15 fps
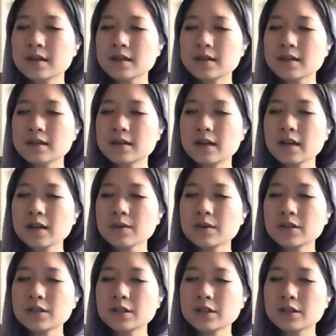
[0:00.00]
So now I
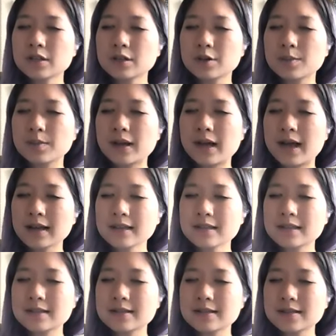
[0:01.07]
want you to go back
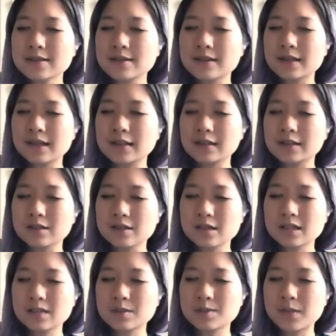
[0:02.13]
into that little
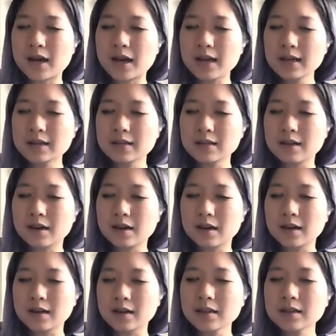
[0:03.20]
spot in your
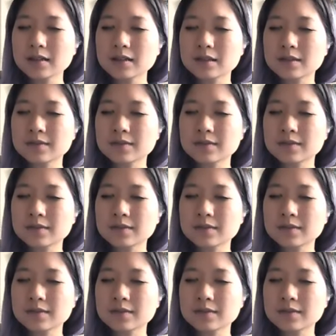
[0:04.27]
heart.